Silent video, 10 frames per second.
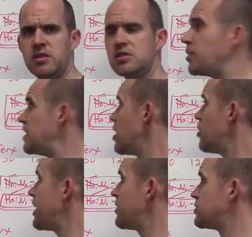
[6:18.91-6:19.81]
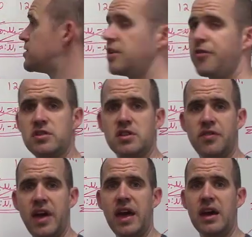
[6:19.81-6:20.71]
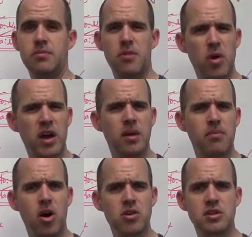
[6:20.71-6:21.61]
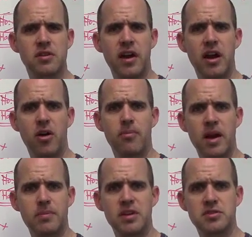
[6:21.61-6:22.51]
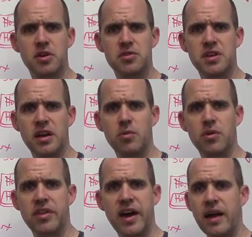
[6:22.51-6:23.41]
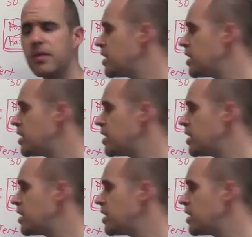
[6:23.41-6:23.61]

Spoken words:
So we know that there's a difference of 8, but what kind of margin of error might be associated with that?